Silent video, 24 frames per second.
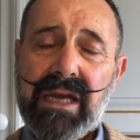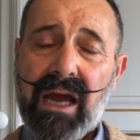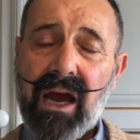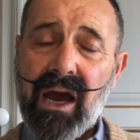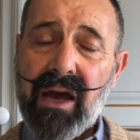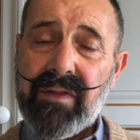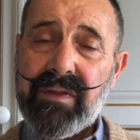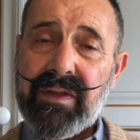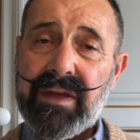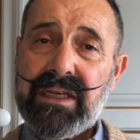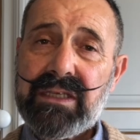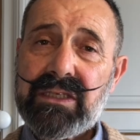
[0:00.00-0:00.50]

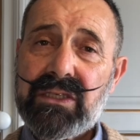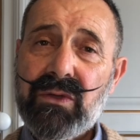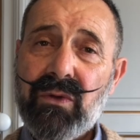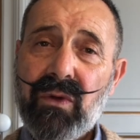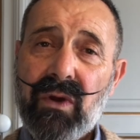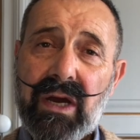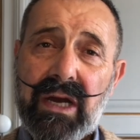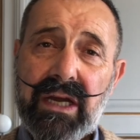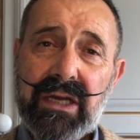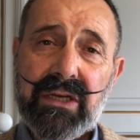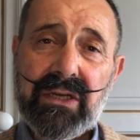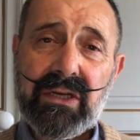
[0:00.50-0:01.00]
I think it's
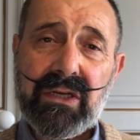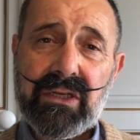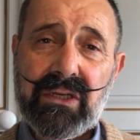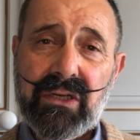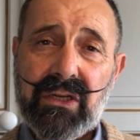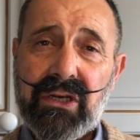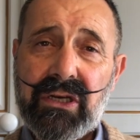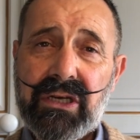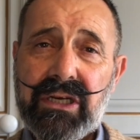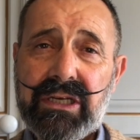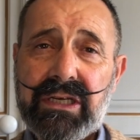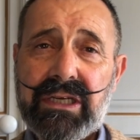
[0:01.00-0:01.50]
quite a good
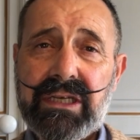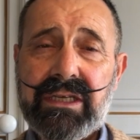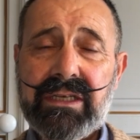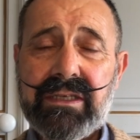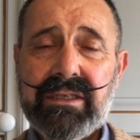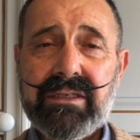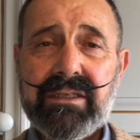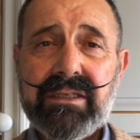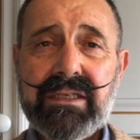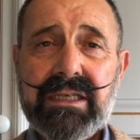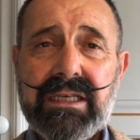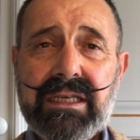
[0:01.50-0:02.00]
look,
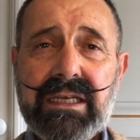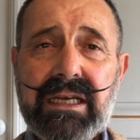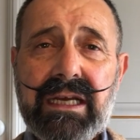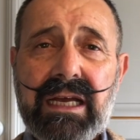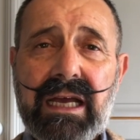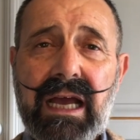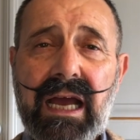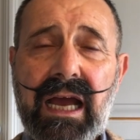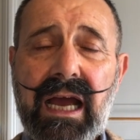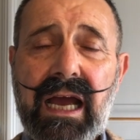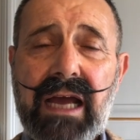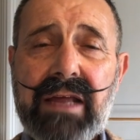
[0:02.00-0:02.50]

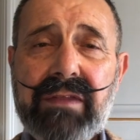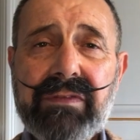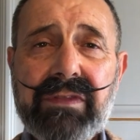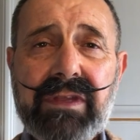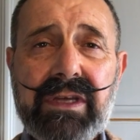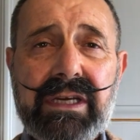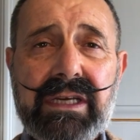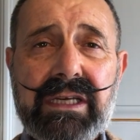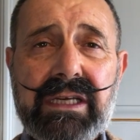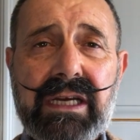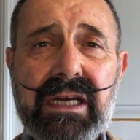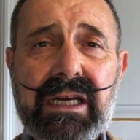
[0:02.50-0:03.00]
and
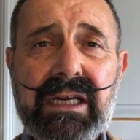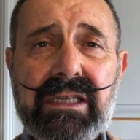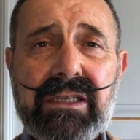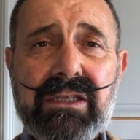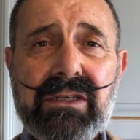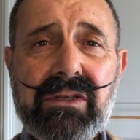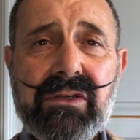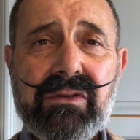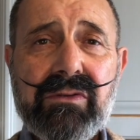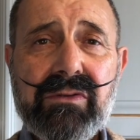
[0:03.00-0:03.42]
the